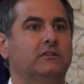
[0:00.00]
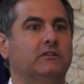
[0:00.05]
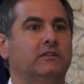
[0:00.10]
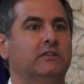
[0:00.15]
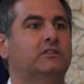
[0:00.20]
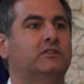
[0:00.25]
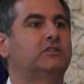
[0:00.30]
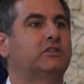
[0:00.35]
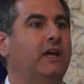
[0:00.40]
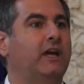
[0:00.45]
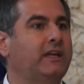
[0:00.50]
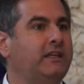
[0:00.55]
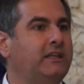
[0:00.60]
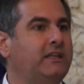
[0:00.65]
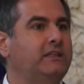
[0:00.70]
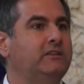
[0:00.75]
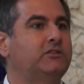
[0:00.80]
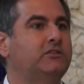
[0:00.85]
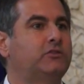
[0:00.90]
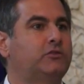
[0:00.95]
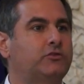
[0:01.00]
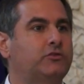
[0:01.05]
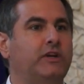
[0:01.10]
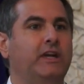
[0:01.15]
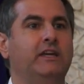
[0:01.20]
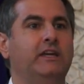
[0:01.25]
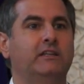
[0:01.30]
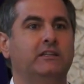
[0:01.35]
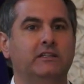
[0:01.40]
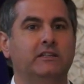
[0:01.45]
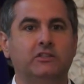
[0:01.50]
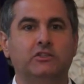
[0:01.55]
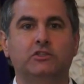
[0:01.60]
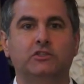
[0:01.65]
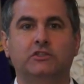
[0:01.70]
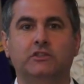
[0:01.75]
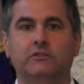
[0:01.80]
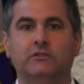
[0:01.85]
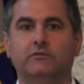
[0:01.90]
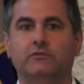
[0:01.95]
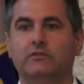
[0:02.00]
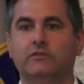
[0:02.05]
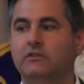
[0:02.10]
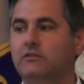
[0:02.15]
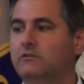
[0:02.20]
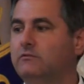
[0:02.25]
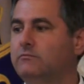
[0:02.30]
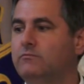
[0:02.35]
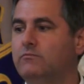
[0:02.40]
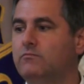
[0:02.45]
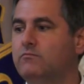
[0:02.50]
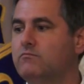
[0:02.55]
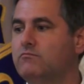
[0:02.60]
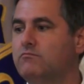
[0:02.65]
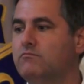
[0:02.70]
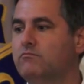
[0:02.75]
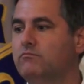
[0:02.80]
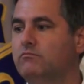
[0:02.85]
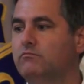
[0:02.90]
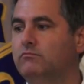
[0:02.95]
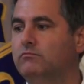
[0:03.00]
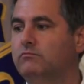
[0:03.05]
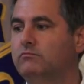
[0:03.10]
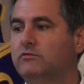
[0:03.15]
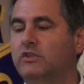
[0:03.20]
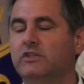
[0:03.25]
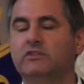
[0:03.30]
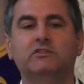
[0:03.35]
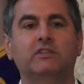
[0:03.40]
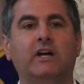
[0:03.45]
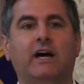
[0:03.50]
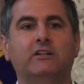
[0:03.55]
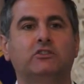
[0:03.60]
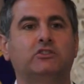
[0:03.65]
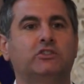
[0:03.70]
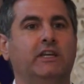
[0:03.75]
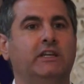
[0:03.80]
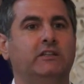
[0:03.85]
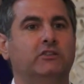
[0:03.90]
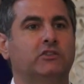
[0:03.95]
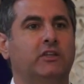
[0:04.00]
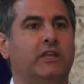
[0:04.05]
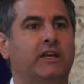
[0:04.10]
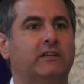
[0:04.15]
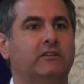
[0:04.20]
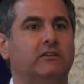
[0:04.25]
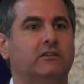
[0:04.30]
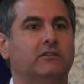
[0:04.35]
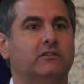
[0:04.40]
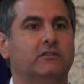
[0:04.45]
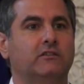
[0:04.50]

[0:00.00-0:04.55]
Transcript: the Chinese trade initiative, does not change that.